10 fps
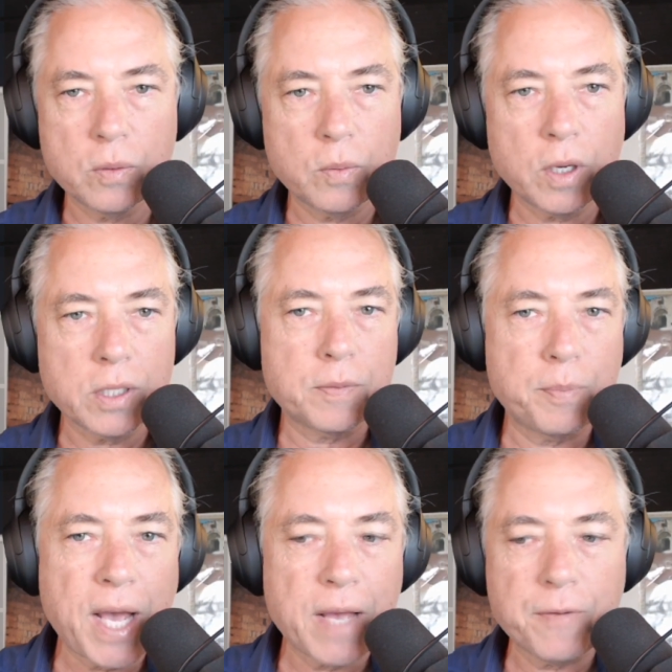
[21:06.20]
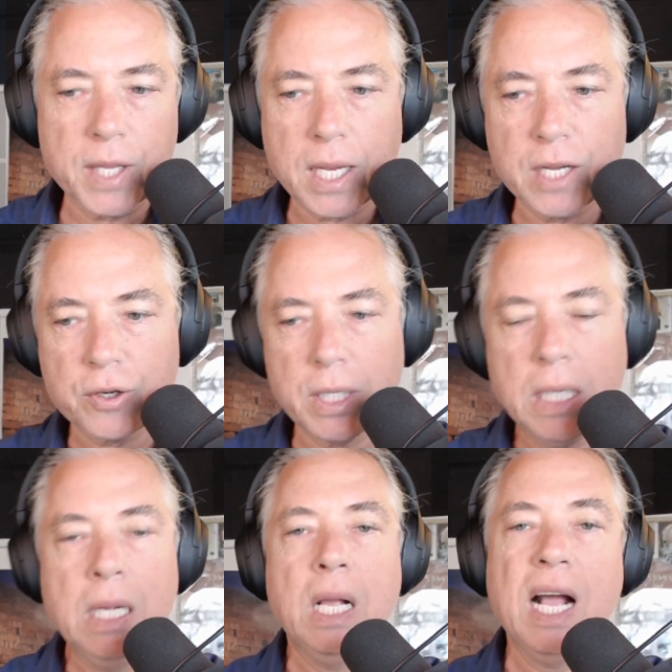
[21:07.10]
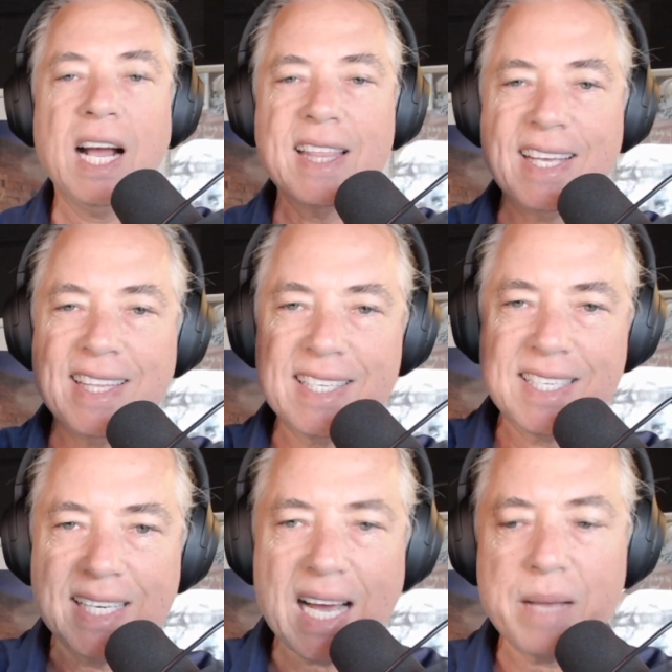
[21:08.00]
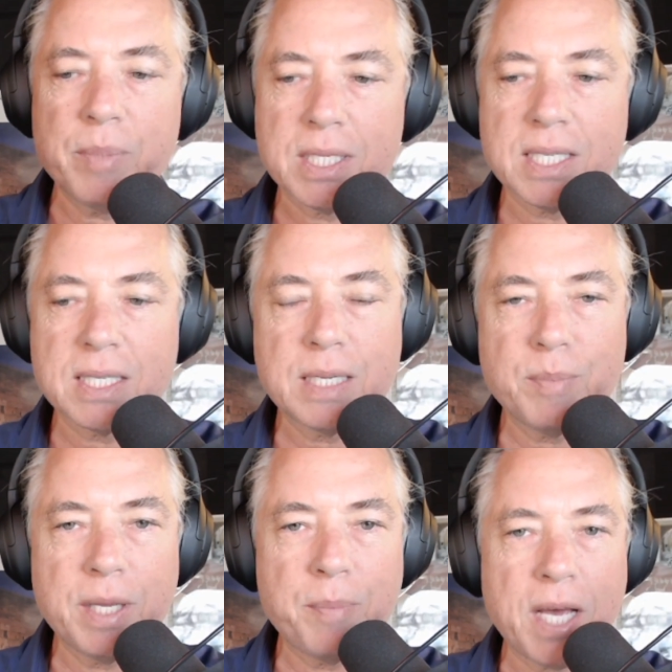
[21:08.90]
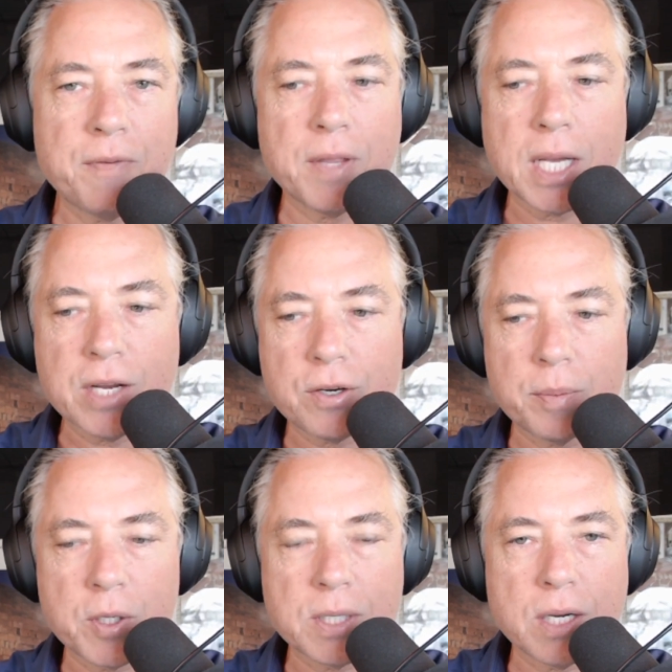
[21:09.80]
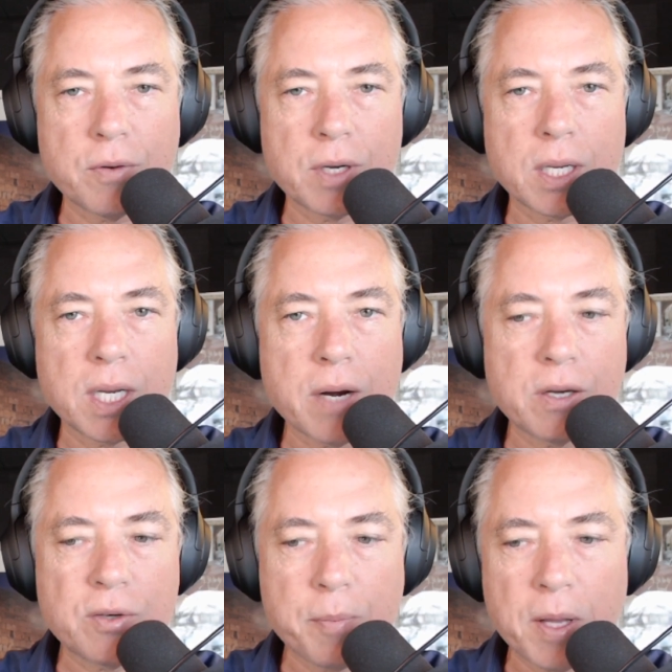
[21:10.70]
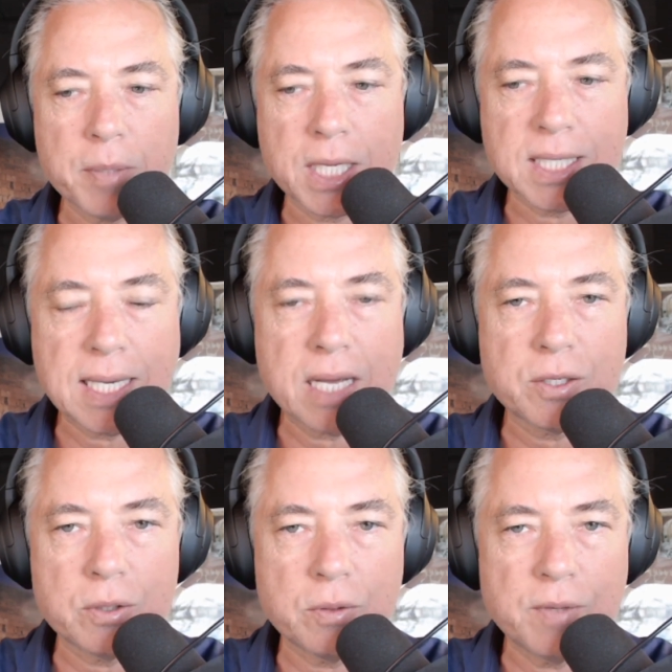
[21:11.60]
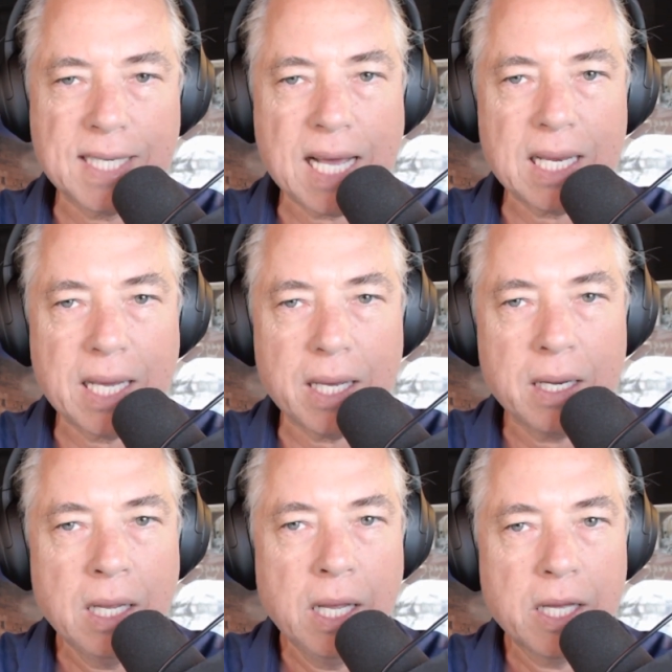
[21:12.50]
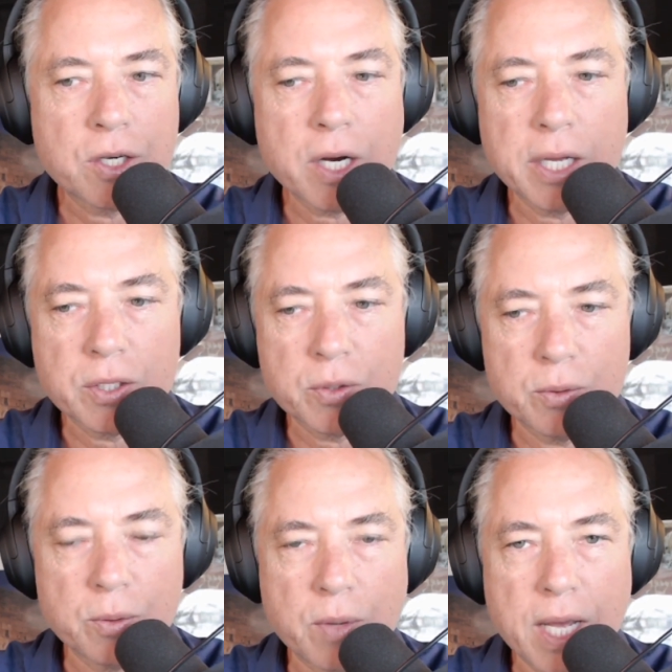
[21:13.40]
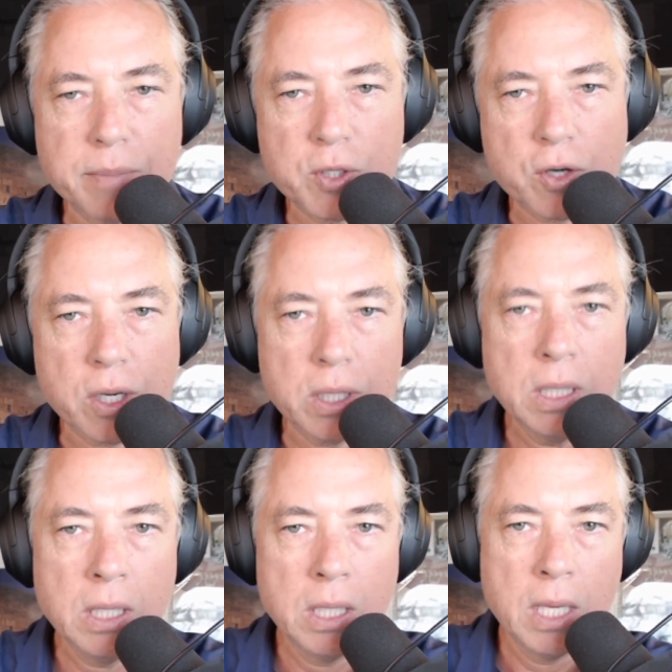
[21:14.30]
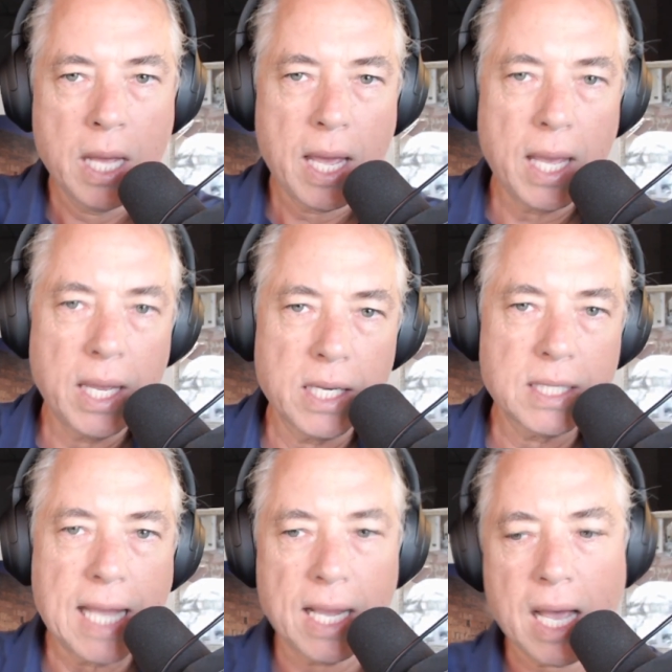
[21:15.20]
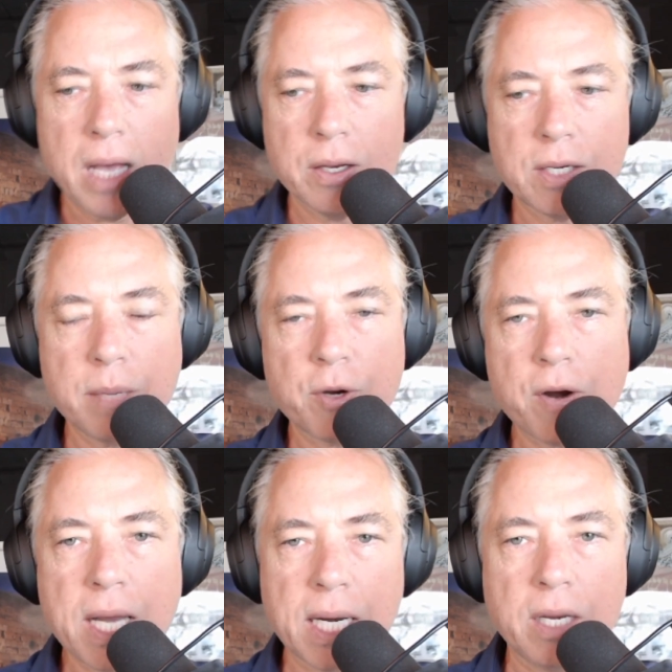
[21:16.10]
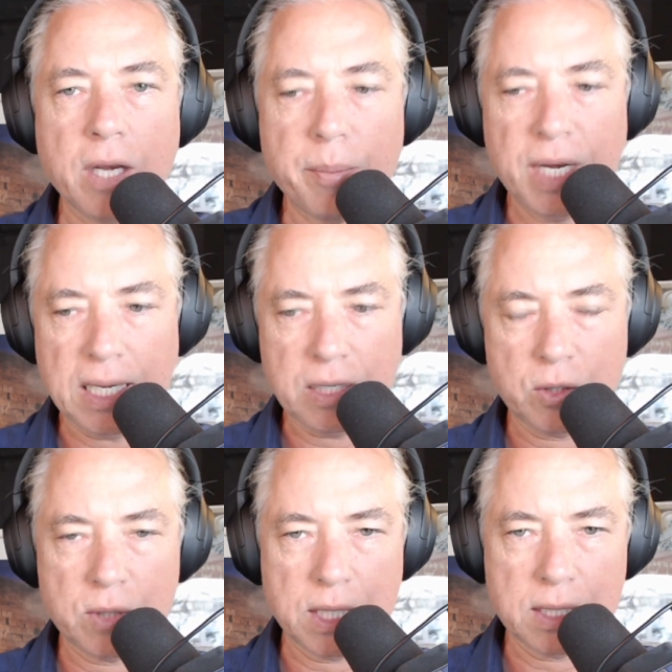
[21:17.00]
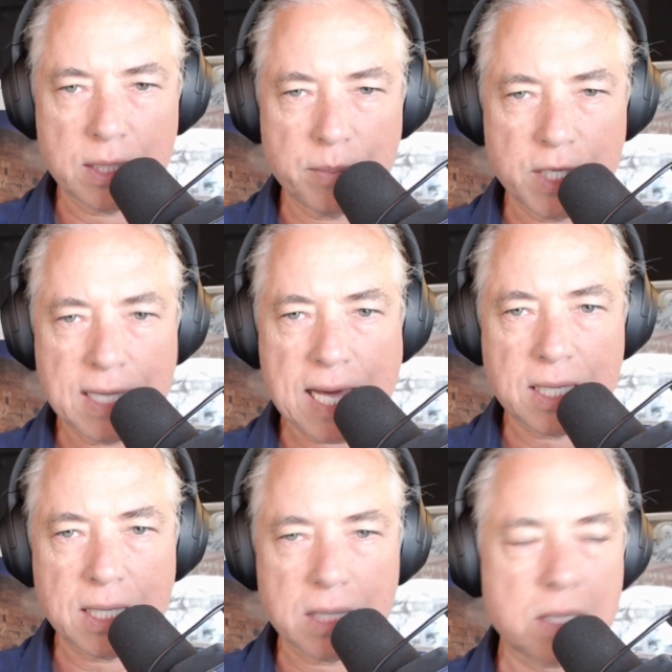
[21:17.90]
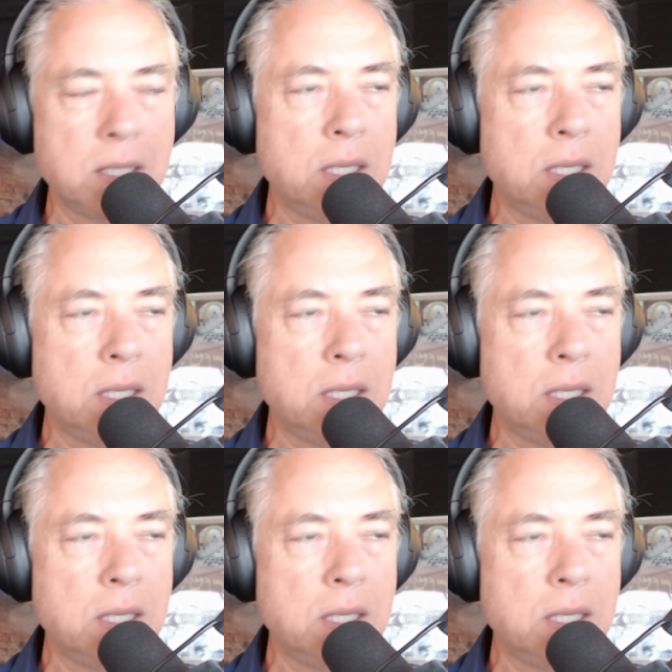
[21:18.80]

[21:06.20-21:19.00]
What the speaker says: was bad for the country. I think these indictments are similarly bad for the country because they'll encourage Republicans now to retaliate and try to hamstring and take out Democratic nominees using similar tactics.